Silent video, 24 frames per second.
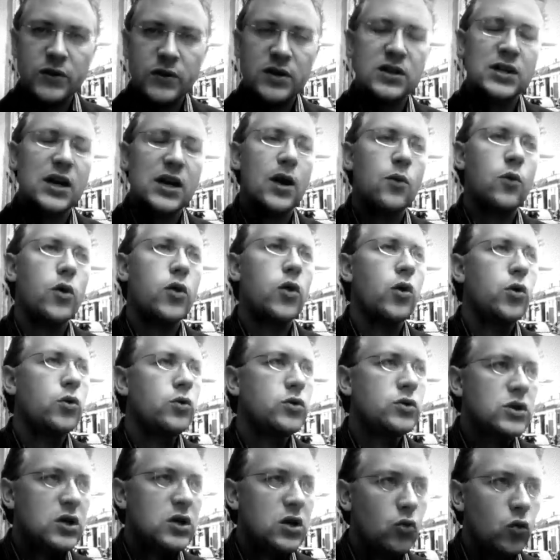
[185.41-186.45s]
Start with
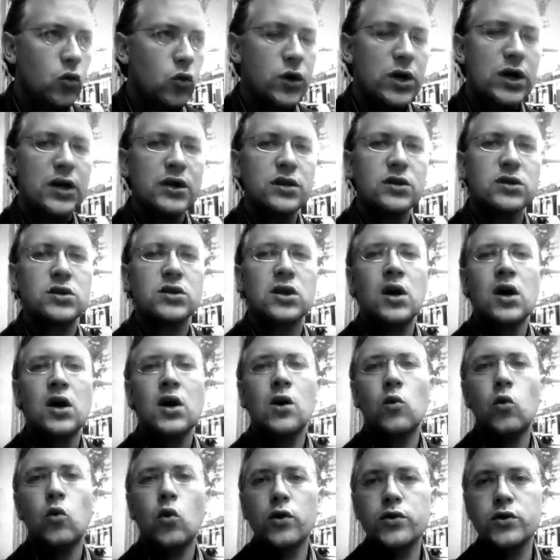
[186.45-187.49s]
who's the audience,
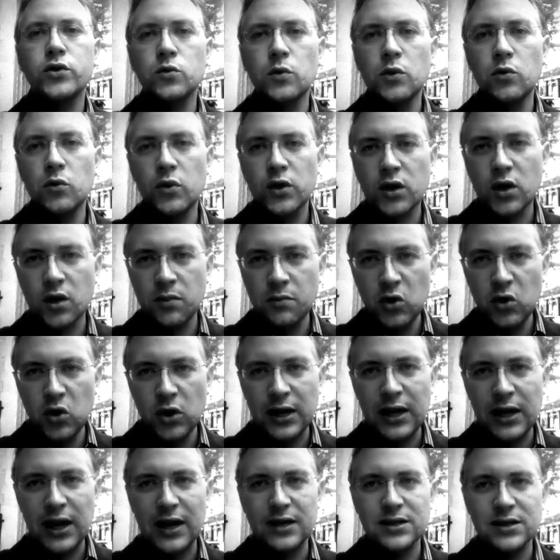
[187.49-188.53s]
what do we want to
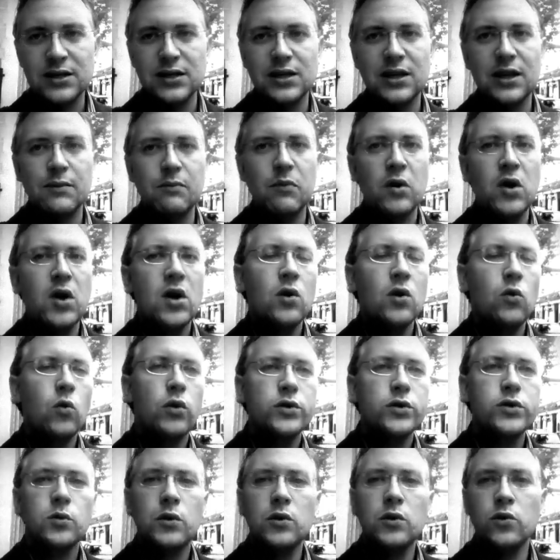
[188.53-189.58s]
communicate to them,
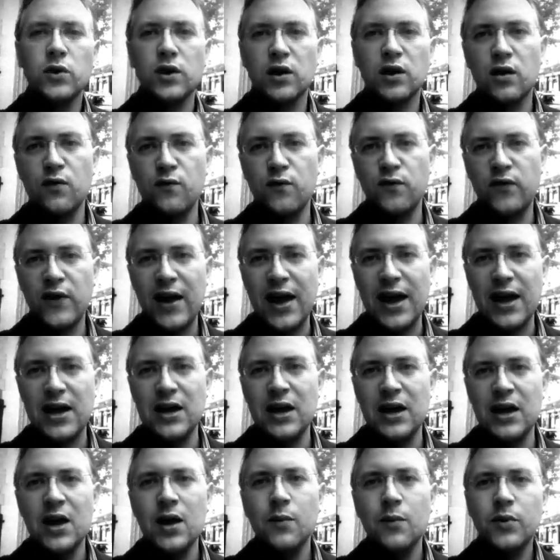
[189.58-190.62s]
what do we want to convey,
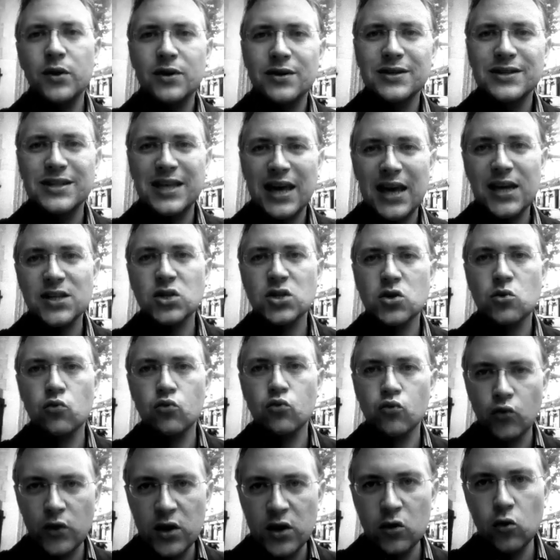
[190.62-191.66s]
because that's the
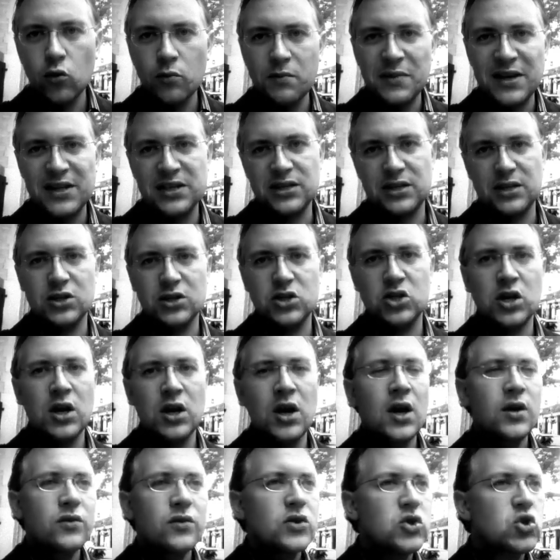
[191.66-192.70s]
real message.
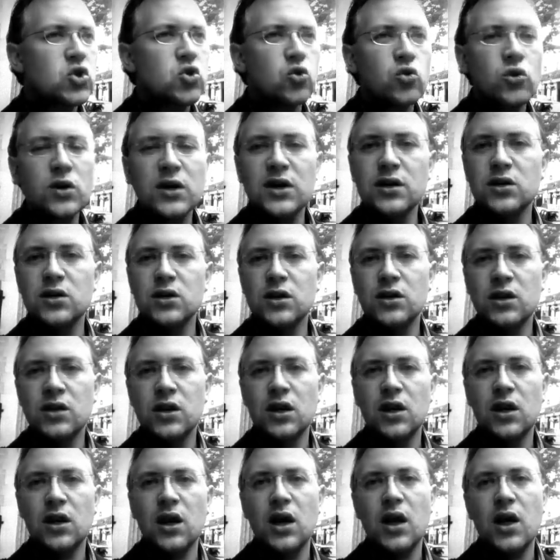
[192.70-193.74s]
The story,
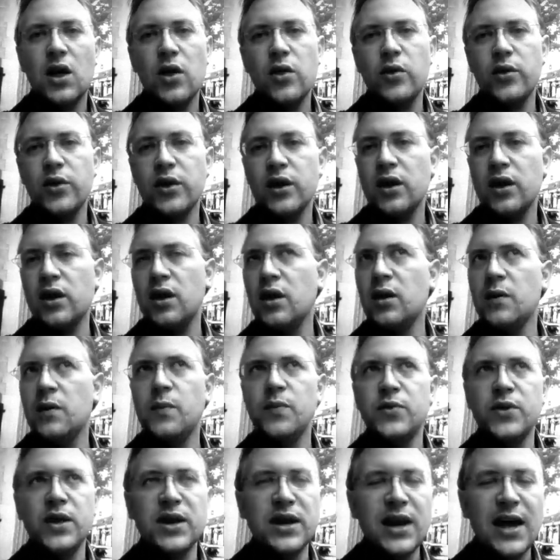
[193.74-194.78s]
the
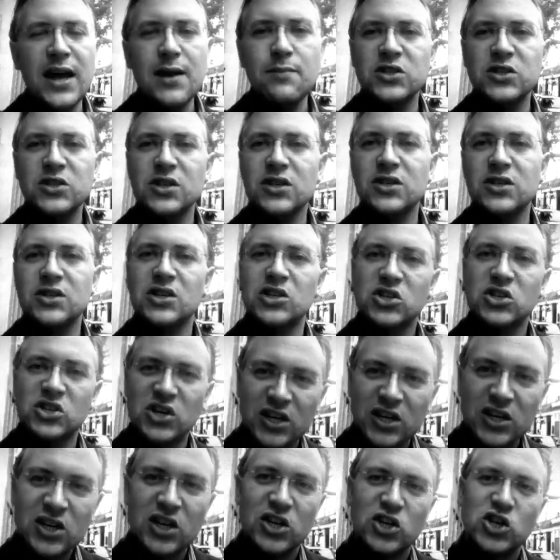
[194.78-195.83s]
name is just the
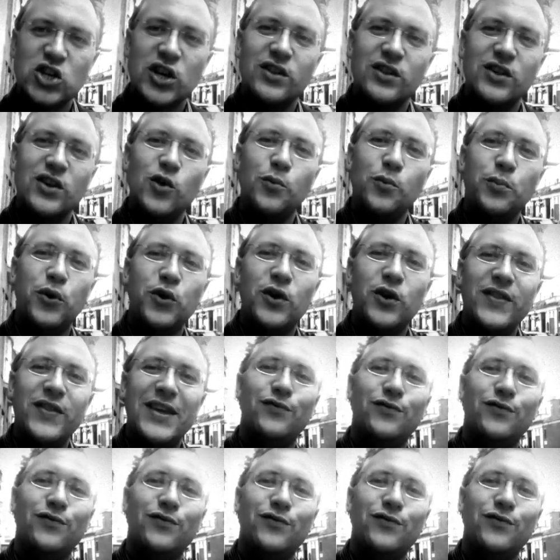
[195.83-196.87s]
signature that you put at
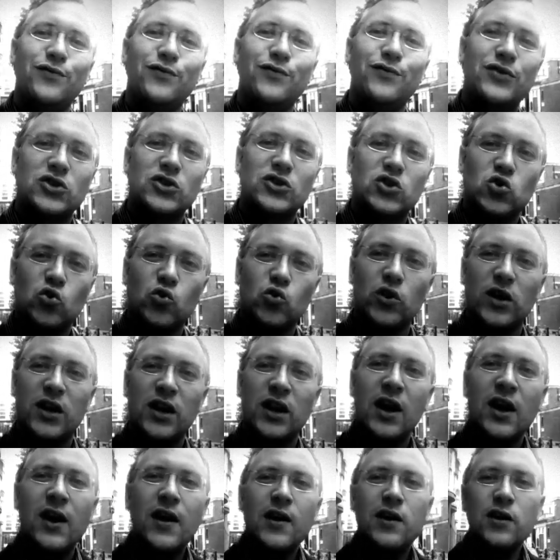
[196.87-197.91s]
the end of the
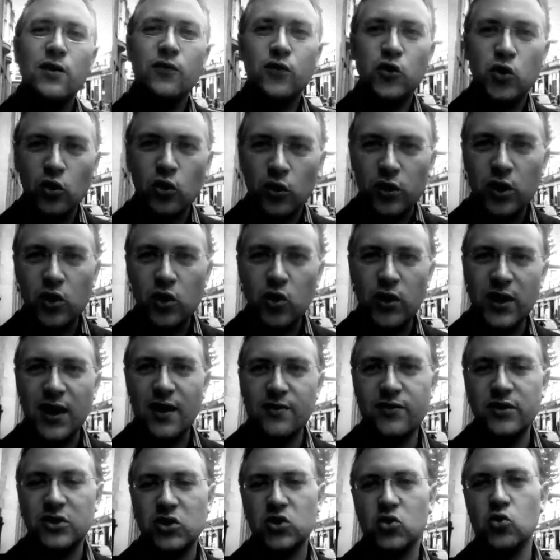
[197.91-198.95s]
story. You've got to
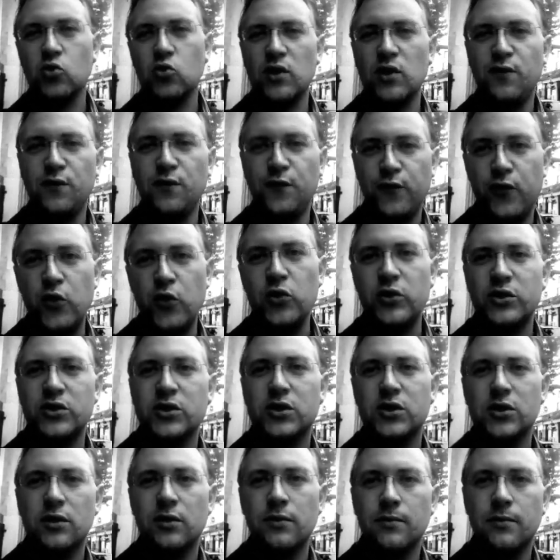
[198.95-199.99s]
create the story
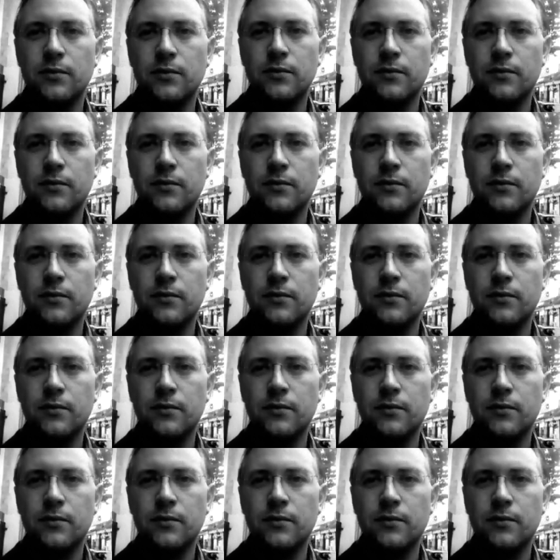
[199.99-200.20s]
first.